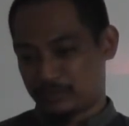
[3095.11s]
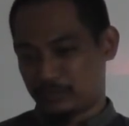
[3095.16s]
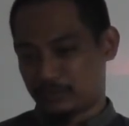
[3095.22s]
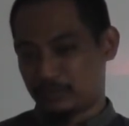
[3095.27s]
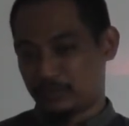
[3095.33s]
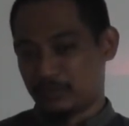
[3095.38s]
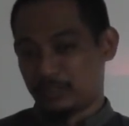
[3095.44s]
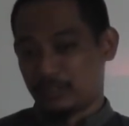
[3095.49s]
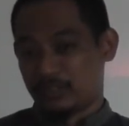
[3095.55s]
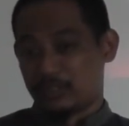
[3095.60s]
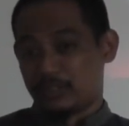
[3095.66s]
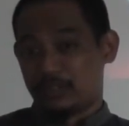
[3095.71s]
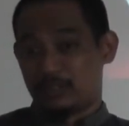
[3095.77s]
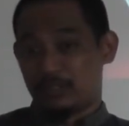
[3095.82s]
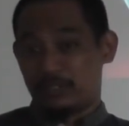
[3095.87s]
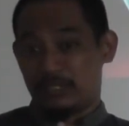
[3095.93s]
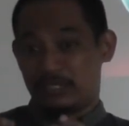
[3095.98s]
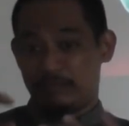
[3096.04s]
So
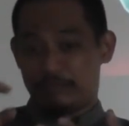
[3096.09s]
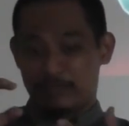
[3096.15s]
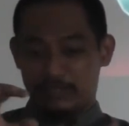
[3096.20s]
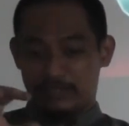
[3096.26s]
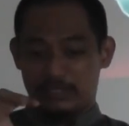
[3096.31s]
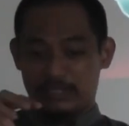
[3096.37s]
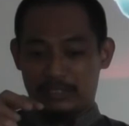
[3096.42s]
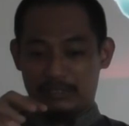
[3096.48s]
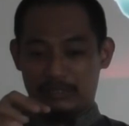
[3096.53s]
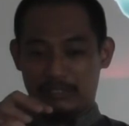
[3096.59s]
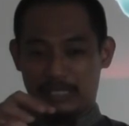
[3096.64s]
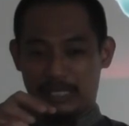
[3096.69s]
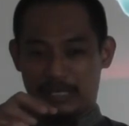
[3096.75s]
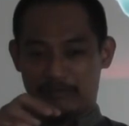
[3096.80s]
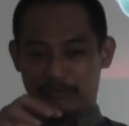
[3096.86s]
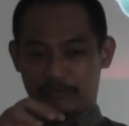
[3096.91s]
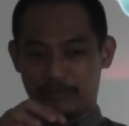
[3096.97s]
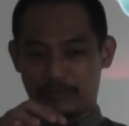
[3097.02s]
if they
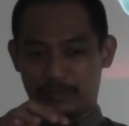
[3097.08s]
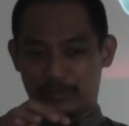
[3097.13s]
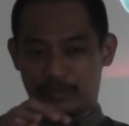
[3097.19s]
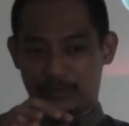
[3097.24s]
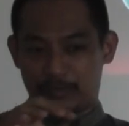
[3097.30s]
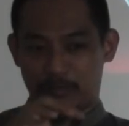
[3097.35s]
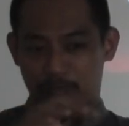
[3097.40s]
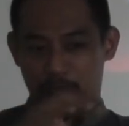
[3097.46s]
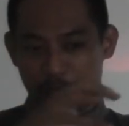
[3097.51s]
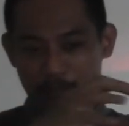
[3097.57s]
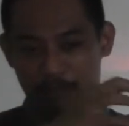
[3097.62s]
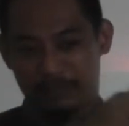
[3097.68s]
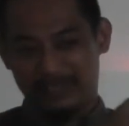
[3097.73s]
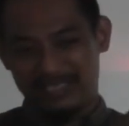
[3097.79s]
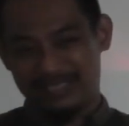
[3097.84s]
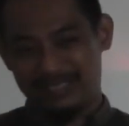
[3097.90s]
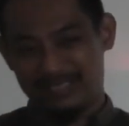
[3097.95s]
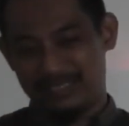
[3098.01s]
have
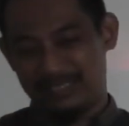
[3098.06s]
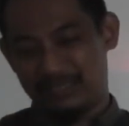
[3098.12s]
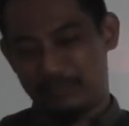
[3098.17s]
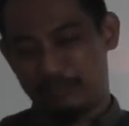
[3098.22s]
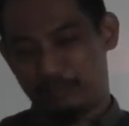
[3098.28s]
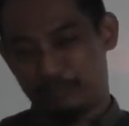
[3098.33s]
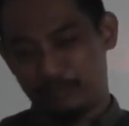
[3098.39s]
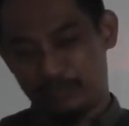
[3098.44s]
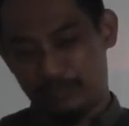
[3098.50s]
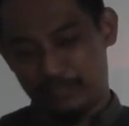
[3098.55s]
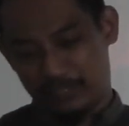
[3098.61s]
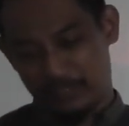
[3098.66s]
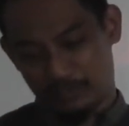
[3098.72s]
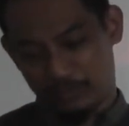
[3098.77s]
complete input and